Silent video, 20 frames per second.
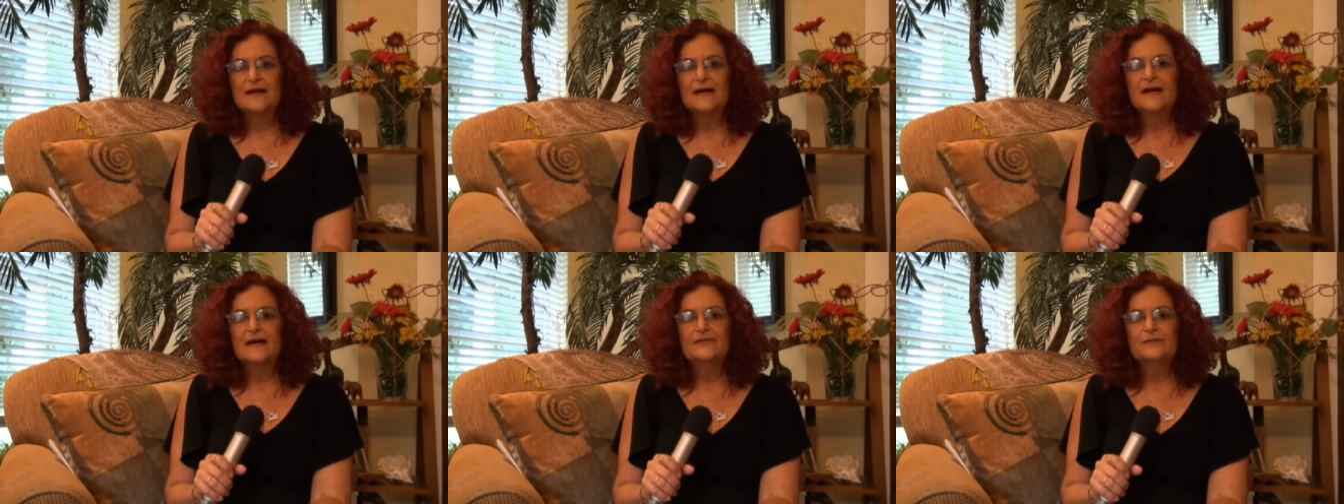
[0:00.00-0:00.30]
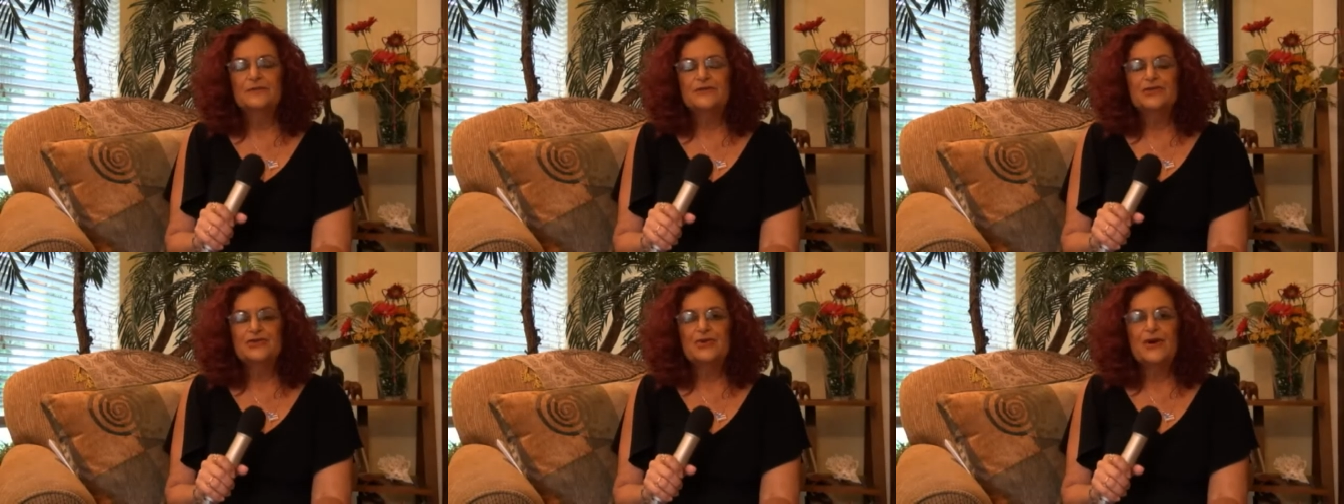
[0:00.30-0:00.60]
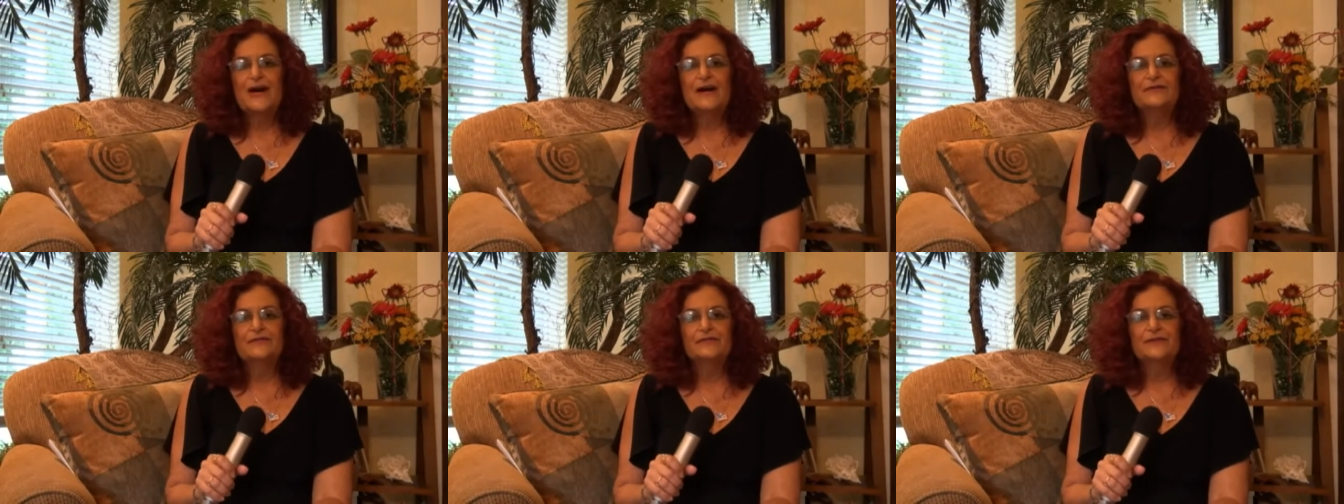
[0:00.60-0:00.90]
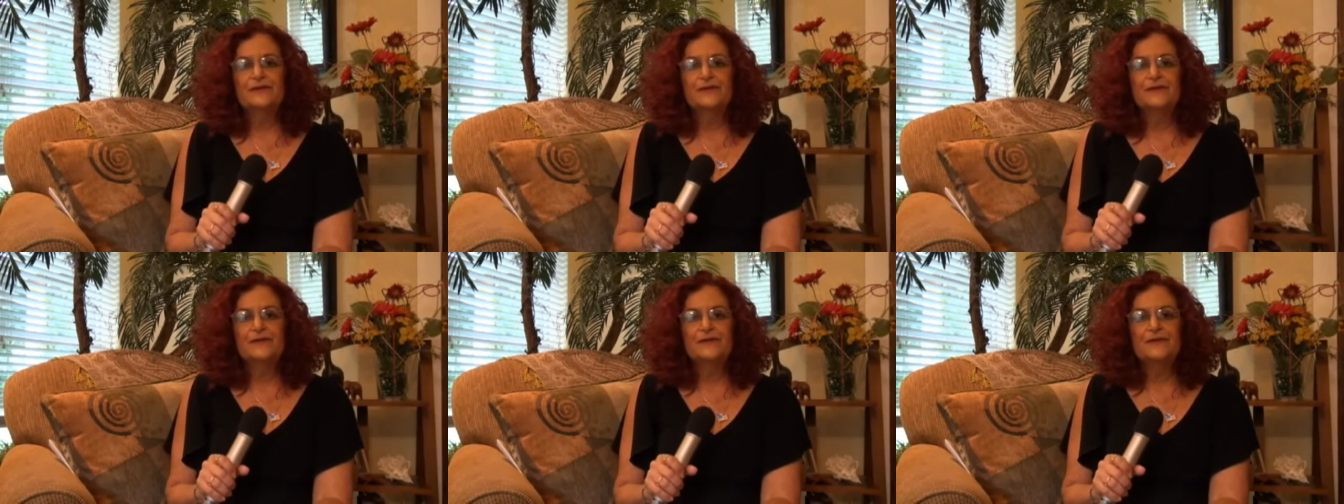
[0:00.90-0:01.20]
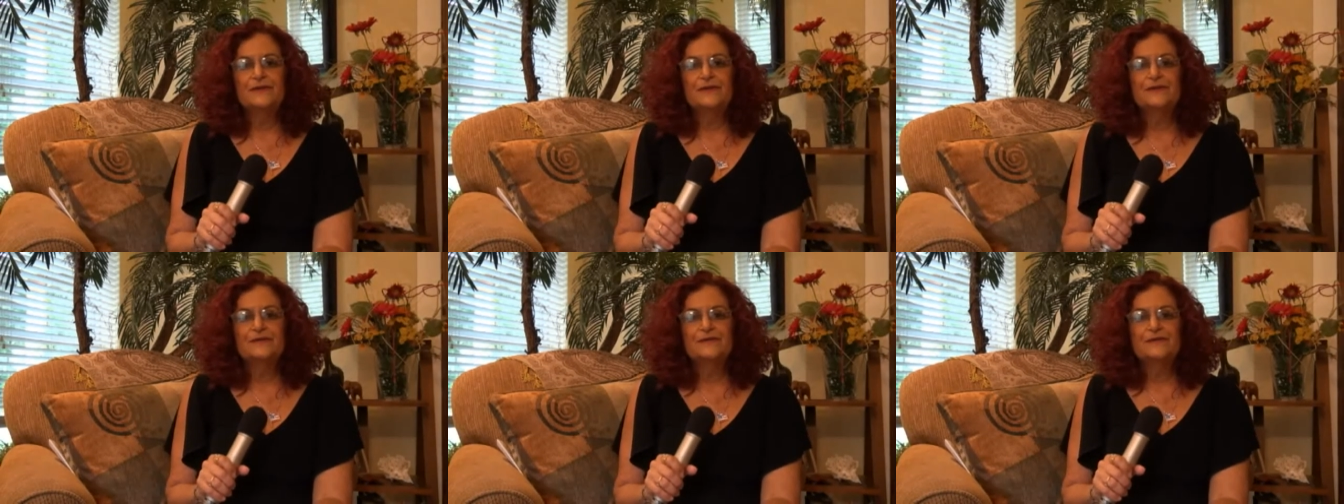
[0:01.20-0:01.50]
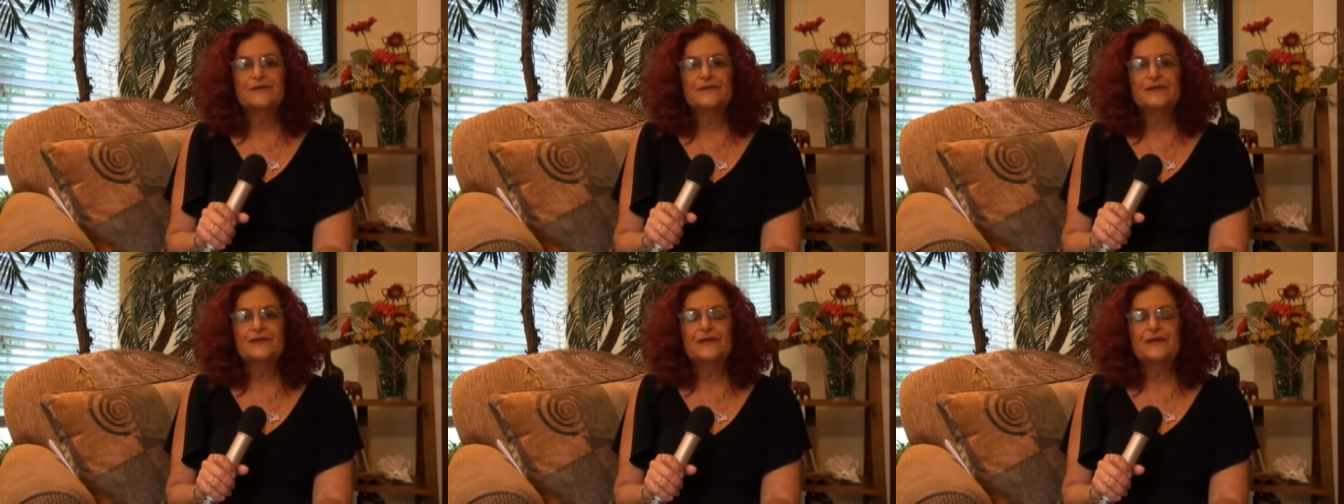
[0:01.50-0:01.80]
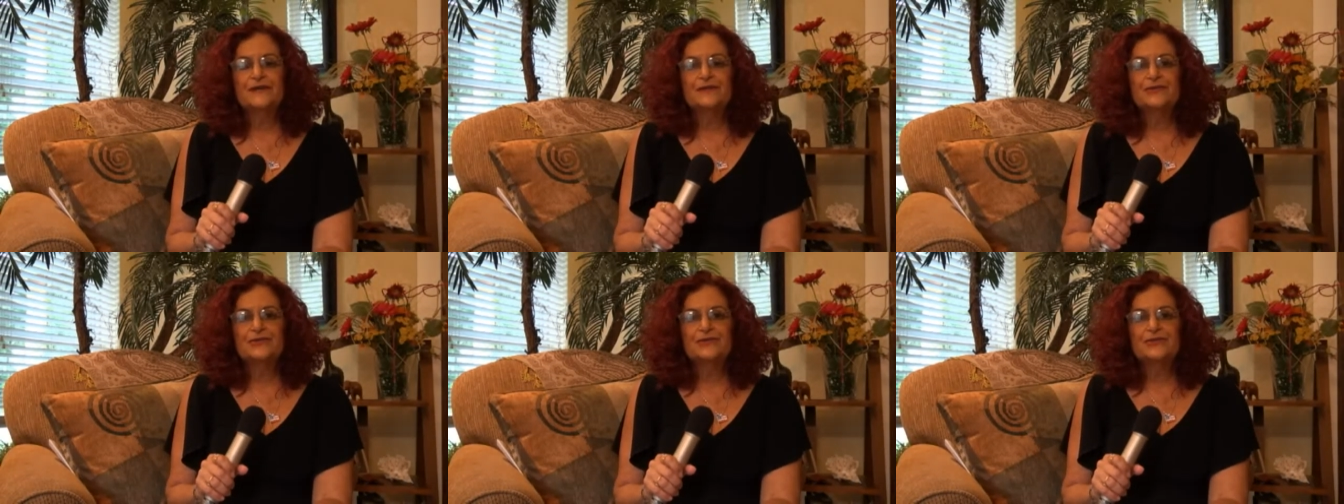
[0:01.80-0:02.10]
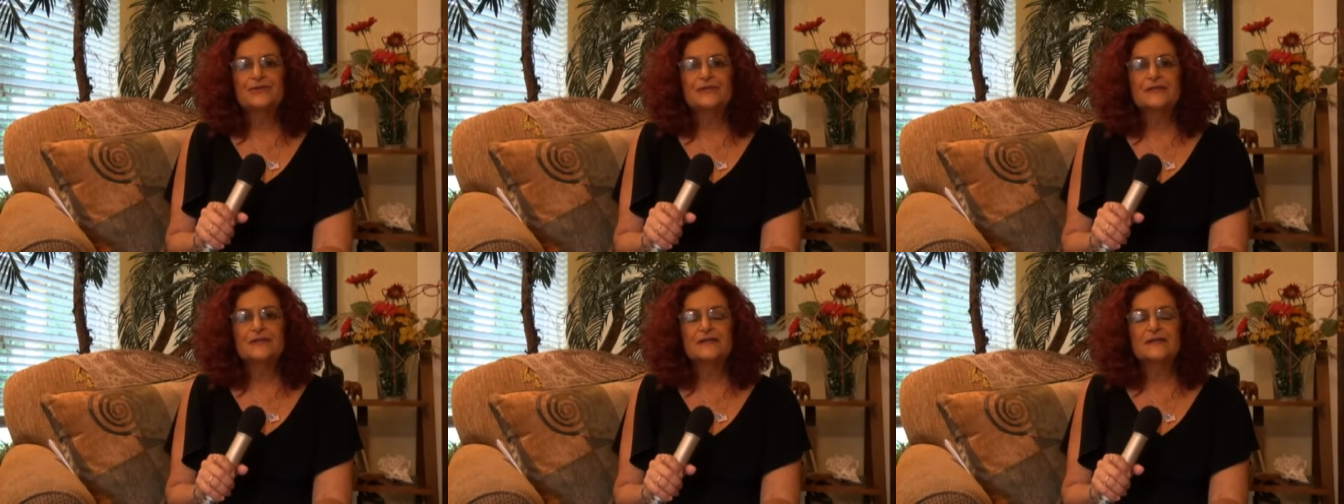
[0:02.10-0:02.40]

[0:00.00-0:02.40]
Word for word: I've been traveling all over the country